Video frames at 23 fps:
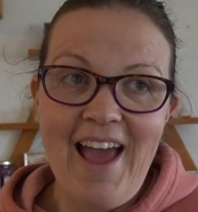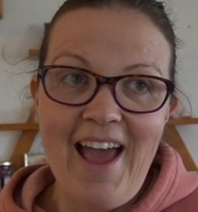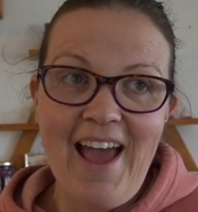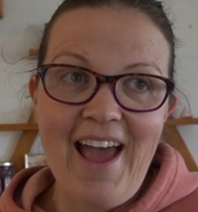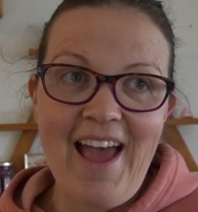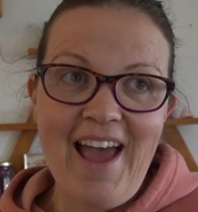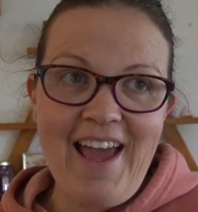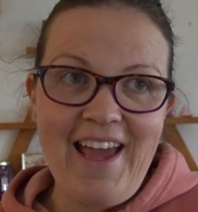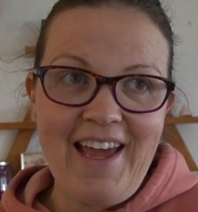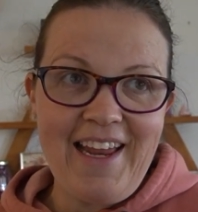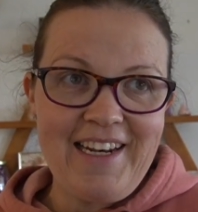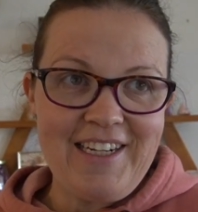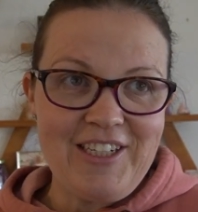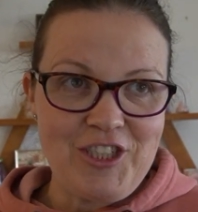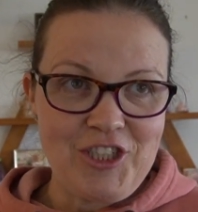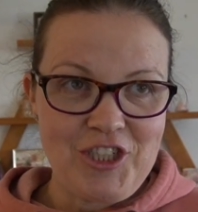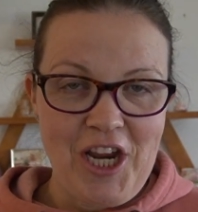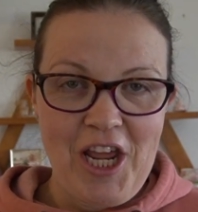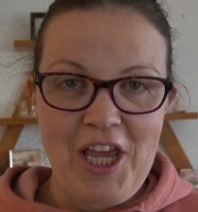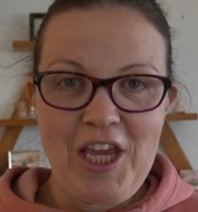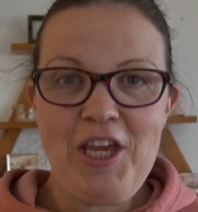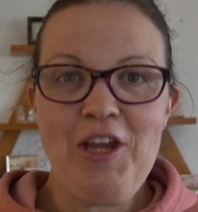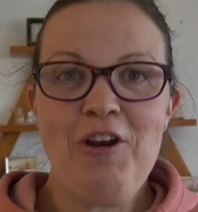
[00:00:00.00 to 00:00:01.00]
and
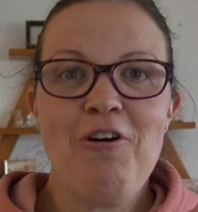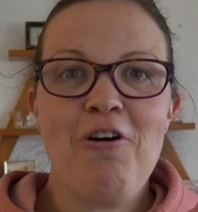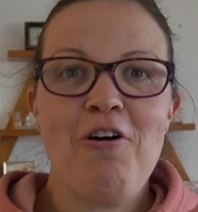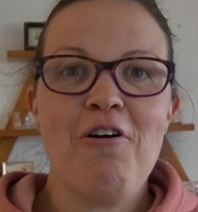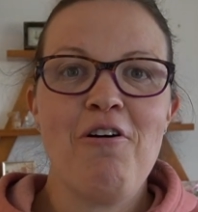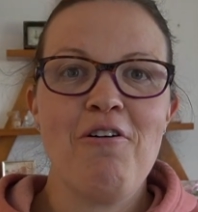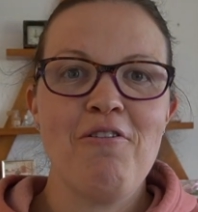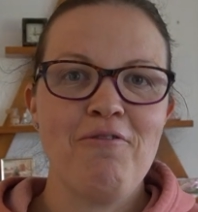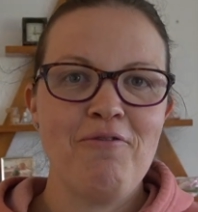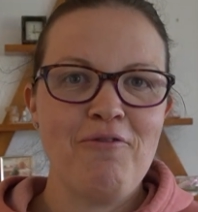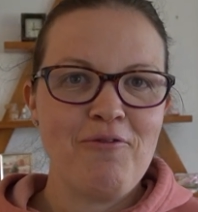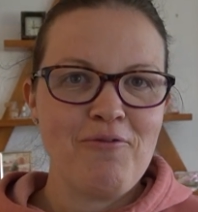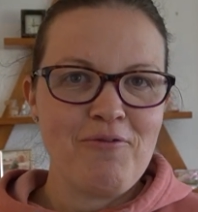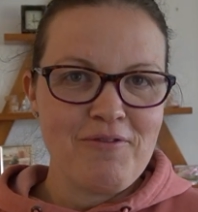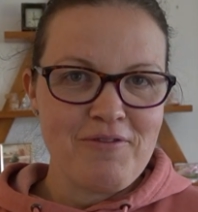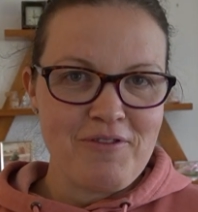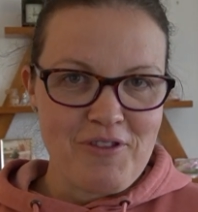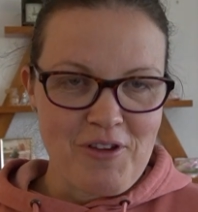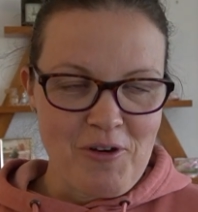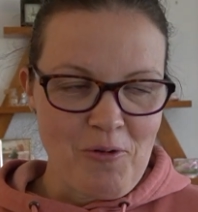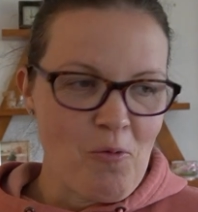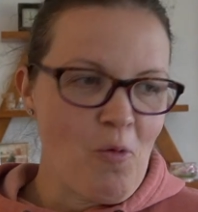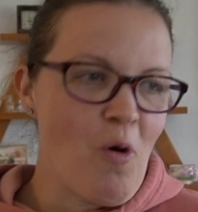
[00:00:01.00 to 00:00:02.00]
shaking off
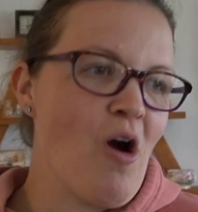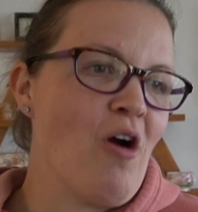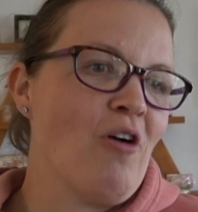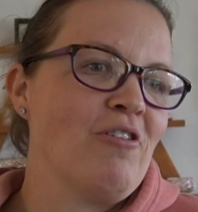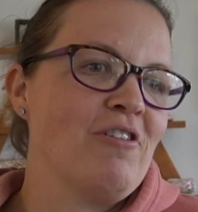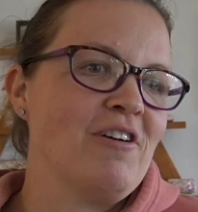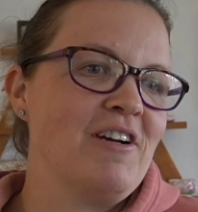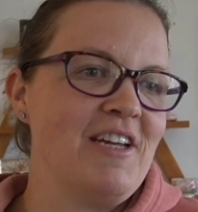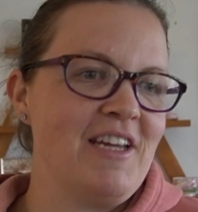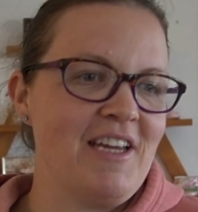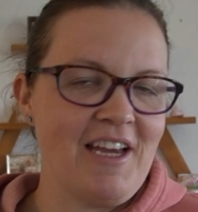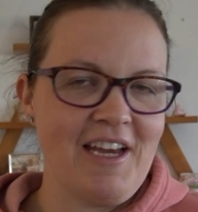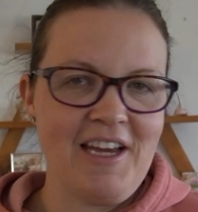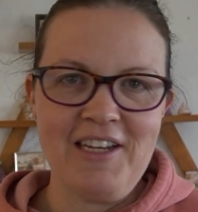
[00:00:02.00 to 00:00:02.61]
the worry